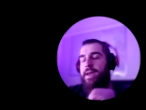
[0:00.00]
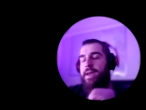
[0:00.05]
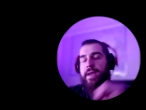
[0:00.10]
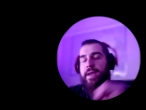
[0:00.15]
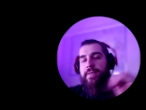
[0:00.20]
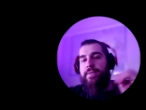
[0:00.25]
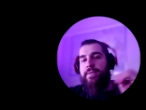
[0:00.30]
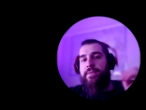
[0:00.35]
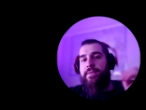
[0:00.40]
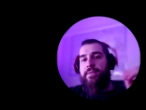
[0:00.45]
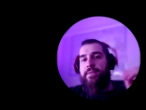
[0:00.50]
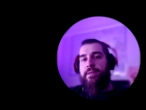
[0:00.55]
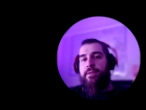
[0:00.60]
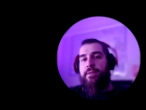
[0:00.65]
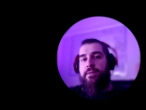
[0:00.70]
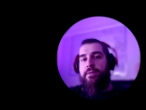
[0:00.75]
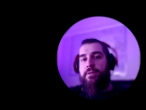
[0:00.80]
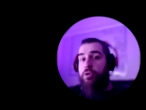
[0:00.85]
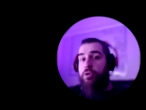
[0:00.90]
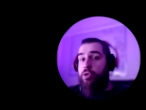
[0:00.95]
and
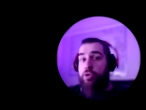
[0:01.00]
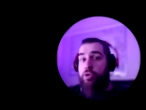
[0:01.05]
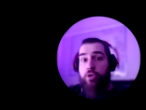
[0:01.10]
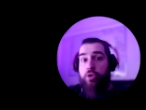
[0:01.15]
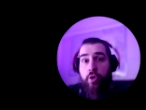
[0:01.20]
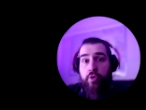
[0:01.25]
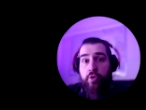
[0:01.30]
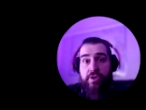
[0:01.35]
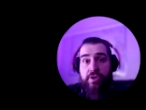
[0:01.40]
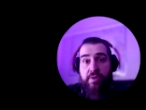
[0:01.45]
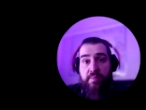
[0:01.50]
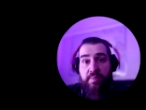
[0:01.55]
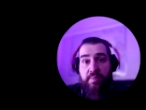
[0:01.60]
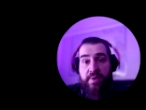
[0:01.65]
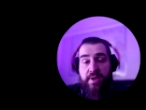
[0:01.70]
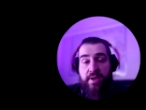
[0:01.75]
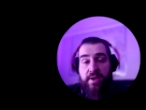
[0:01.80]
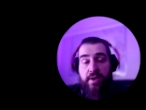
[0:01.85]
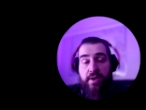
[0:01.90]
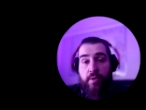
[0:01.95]
you don't know
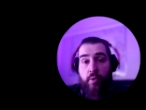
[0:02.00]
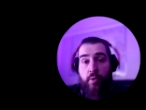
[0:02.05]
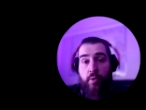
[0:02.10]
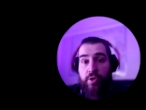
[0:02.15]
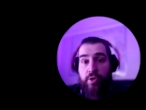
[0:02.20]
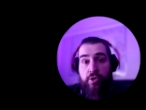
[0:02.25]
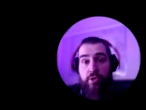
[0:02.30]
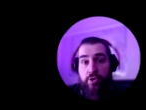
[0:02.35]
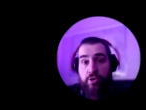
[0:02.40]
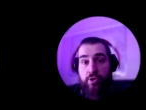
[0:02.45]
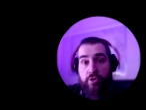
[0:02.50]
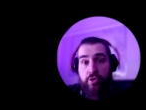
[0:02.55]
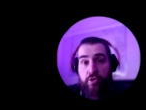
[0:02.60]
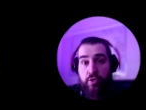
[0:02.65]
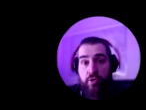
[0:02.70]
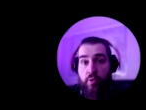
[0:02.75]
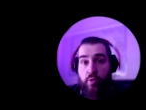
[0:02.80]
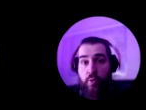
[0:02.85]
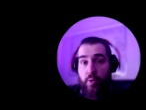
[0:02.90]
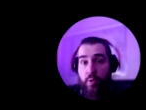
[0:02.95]
simply what do you
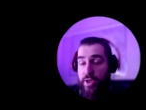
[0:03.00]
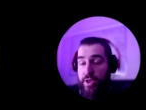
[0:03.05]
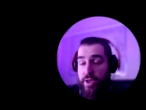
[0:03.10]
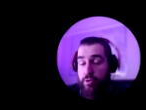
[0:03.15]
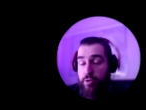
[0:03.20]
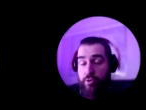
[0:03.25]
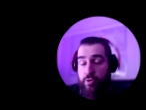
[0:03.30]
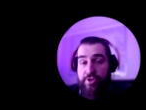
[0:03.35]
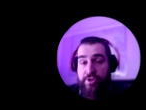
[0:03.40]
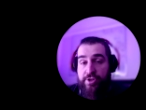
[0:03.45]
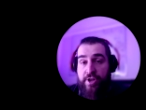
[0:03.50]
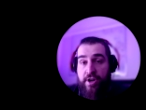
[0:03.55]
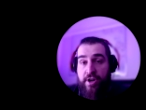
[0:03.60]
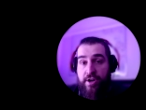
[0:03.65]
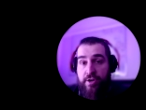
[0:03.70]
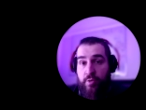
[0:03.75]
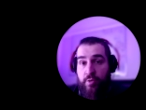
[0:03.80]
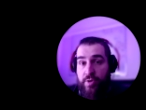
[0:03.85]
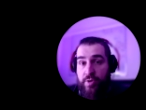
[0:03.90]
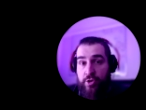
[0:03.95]
do, where do you
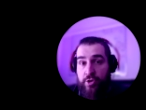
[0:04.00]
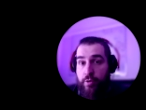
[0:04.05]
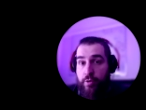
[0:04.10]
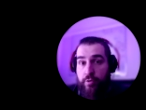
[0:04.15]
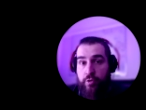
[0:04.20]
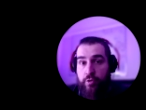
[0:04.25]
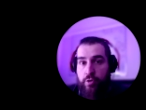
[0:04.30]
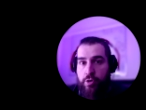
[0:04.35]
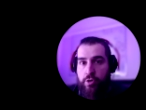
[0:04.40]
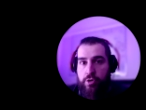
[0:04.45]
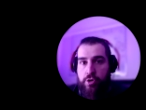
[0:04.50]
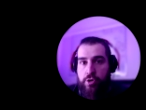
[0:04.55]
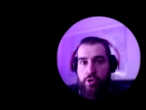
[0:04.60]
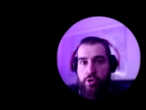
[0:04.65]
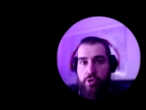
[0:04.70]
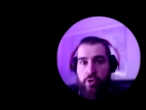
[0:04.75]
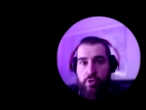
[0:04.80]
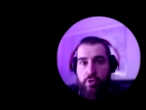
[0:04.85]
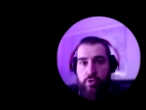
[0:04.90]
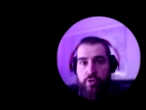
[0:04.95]
start, what software do
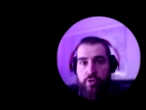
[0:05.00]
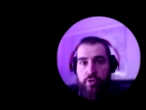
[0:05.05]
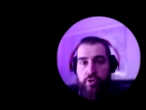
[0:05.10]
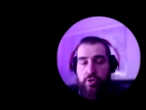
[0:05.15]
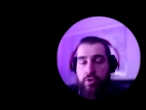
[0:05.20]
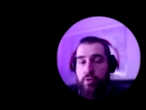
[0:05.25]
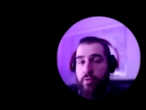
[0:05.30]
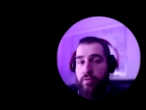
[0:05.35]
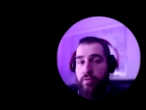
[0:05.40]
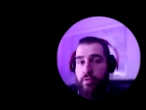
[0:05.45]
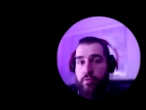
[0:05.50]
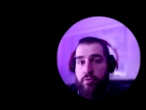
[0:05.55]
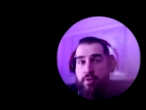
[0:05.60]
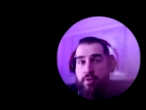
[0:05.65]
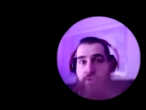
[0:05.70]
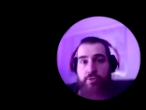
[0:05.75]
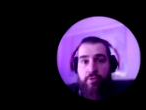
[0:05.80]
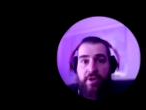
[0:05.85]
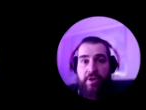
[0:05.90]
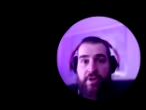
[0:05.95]
you use, from
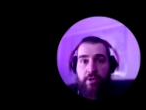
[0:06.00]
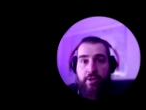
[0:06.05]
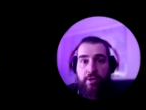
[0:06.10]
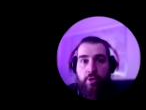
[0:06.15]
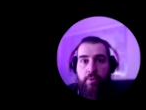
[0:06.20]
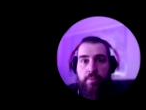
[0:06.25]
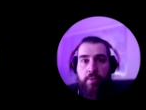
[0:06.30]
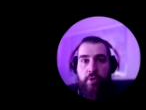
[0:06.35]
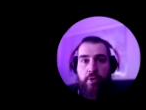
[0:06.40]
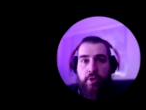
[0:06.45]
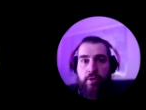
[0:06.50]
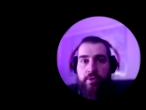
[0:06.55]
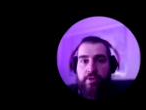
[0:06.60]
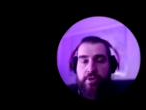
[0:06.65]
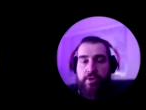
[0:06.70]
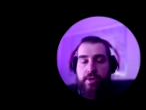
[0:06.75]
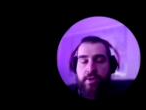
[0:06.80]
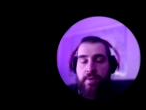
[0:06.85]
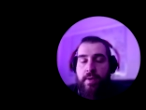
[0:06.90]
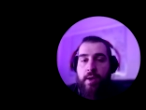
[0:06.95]
where to download
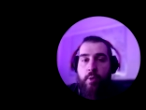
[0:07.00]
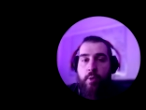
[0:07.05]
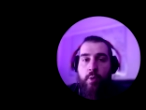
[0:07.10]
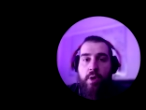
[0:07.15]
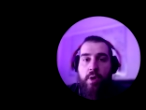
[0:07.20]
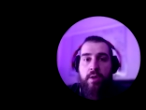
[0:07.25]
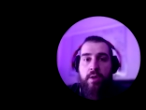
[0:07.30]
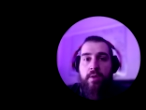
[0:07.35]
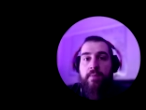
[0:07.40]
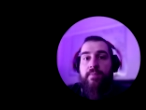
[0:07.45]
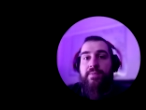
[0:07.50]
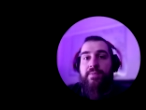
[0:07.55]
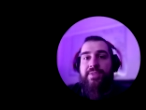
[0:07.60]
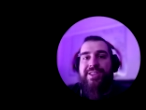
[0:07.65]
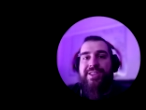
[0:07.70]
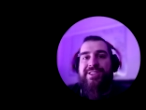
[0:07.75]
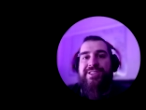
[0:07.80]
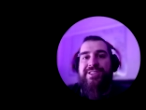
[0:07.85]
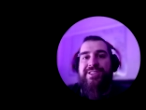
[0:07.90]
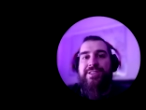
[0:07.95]
models, well,
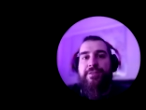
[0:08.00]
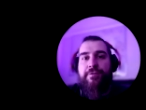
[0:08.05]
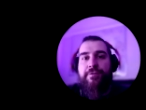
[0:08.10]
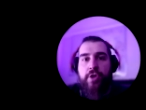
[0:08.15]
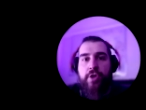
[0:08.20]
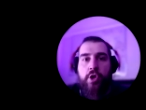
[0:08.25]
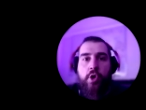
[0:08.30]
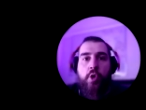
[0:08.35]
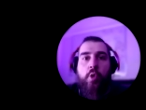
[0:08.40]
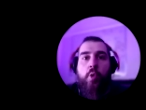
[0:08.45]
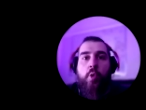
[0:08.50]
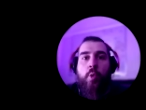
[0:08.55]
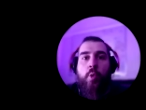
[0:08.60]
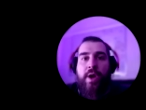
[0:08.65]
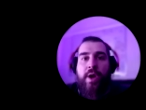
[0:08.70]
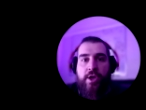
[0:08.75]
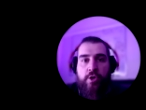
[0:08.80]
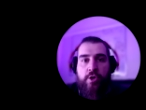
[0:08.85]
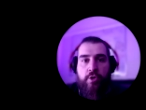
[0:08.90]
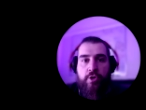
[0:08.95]
this is the video
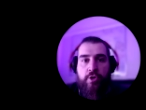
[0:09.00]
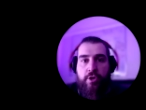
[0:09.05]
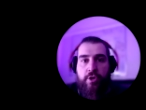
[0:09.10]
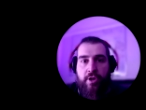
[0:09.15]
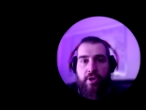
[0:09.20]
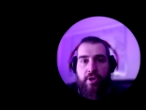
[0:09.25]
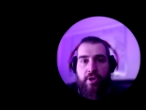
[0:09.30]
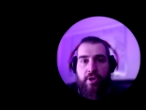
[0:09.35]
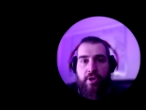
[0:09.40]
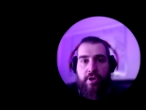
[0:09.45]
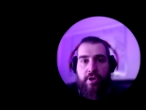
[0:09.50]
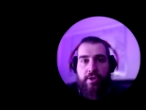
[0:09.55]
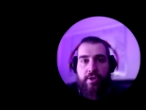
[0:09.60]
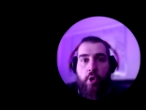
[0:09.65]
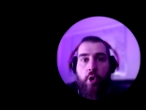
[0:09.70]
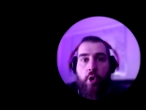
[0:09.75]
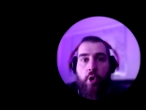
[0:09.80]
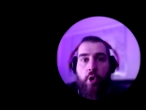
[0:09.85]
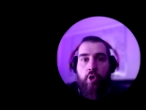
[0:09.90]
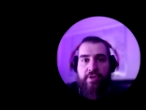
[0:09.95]
where you're gonna learn
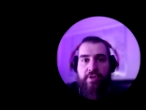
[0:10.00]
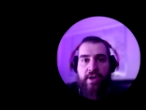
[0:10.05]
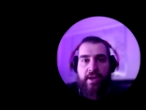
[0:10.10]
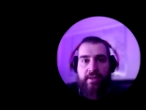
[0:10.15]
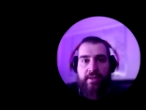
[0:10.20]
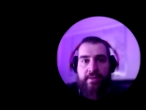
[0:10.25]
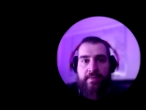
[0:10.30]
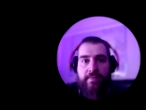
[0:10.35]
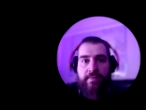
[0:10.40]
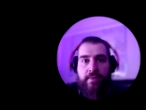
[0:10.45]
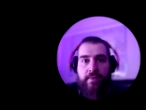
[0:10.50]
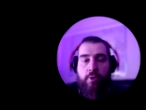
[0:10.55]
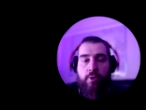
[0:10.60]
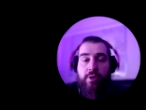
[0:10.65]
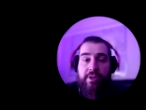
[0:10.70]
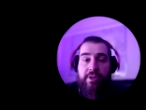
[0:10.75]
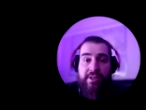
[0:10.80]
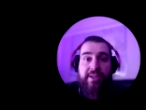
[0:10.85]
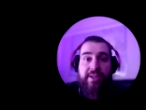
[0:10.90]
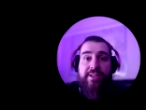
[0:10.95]
all of that,
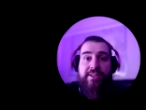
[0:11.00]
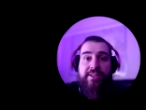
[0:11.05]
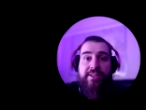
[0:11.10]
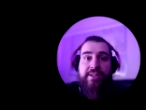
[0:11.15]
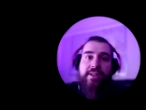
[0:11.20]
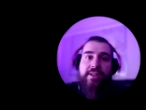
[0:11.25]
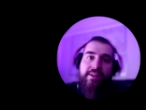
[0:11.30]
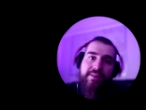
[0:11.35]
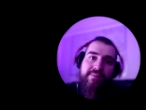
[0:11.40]
or at least